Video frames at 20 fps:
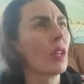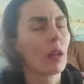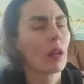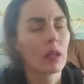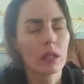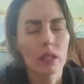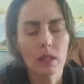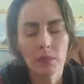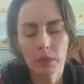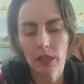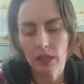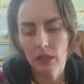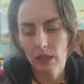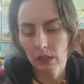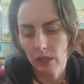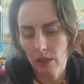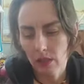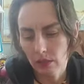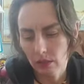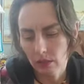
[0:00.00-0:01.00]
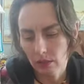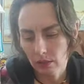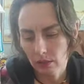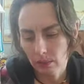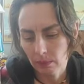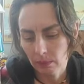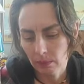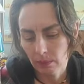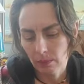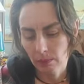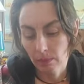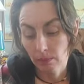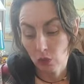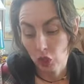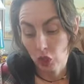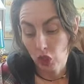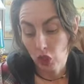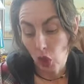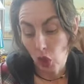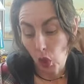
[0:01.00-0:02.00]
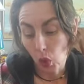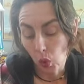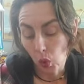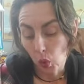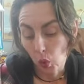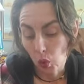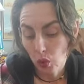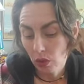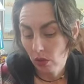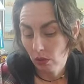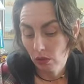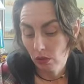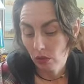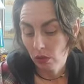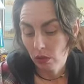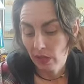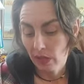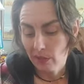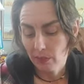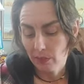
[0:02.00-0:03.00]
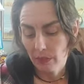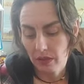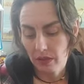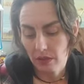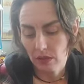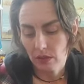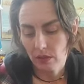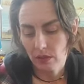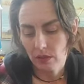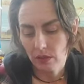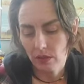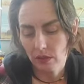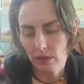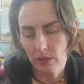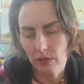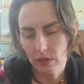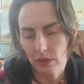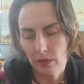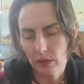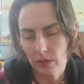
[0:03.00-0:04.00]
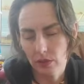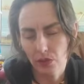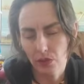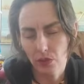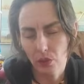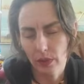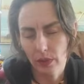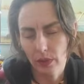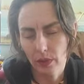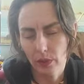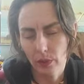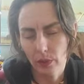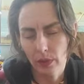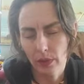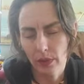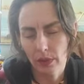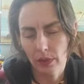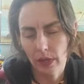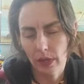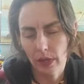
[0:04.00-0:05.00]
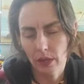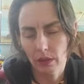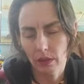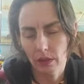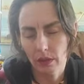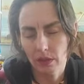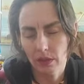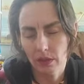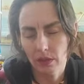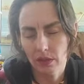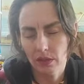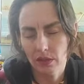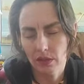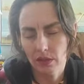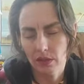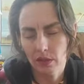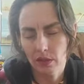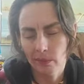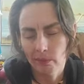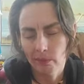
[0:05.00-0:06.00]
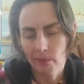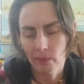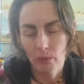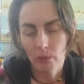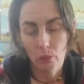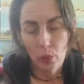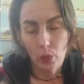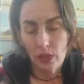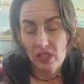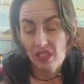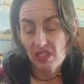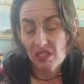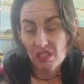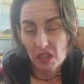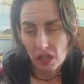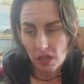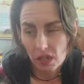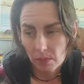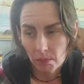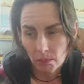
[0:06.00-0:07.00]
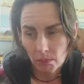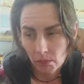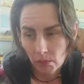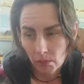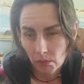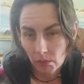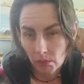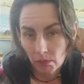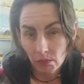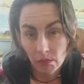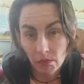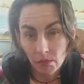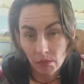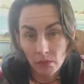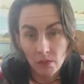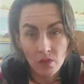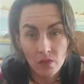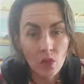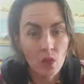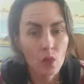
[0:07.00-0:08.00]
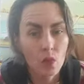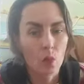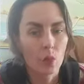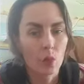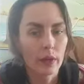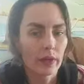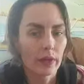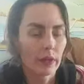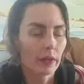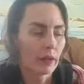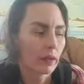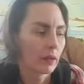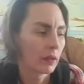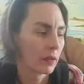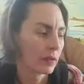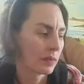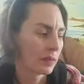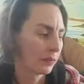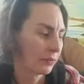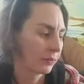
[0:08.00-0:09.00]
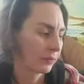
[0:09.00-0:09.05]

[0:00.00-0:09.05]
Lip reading: I keep getting shown messages to where we're at this point in time where